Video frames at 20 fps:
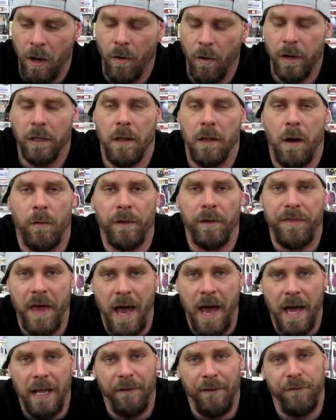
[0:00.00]
Going along with
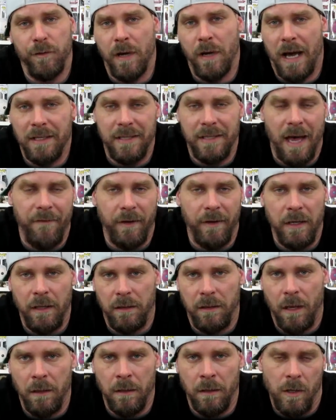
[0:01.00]
that, if you guys have
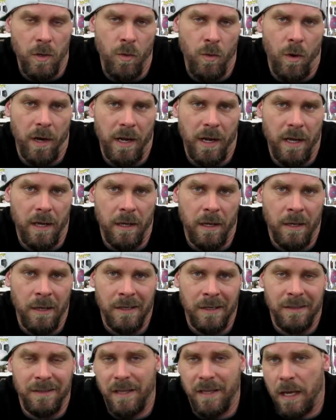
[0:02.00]
anything that you want to
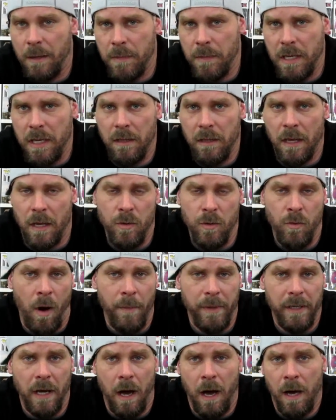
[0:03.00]
send me, that you
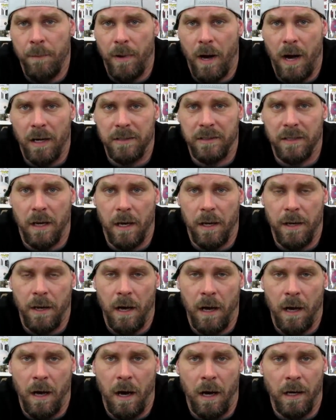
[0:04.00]
want me to unbox
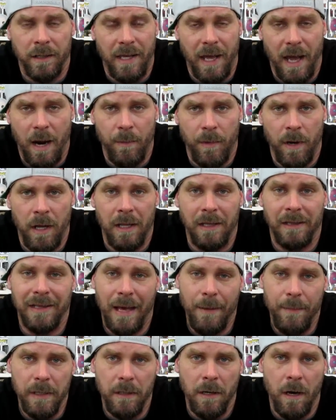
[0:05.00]
on camera,
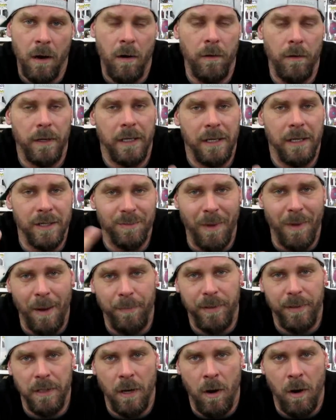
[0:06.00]
let me know. Here's my
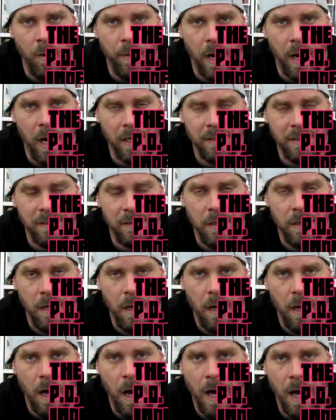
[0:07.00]
P.O. box.
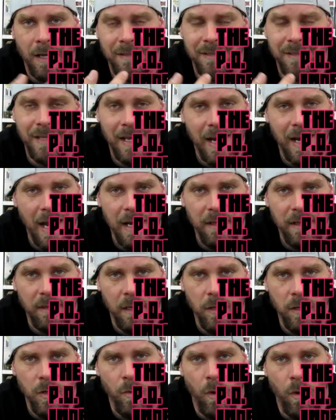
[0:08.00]
Send
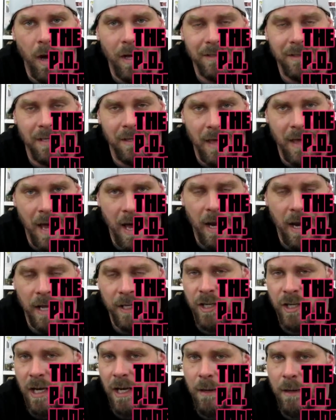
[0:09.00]
anything you want to that. I
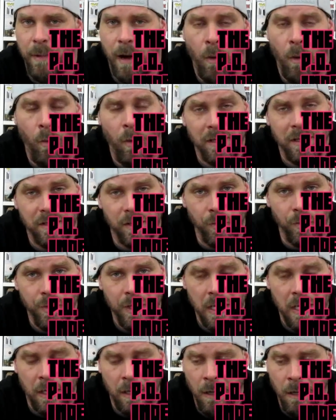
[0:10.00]
check it about once a
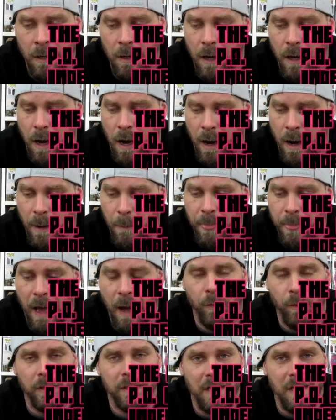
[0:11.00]
week.
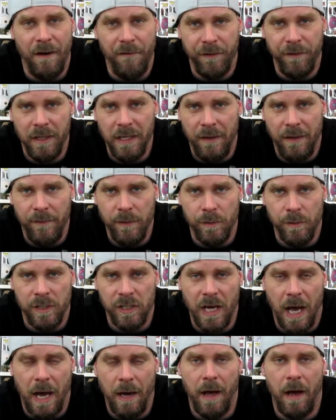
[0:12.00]
I will definitely give you a
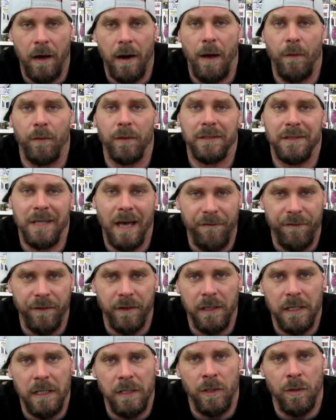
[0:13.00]
shout out. I will
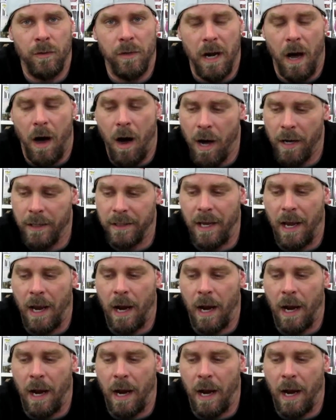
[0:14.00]
definitely do it on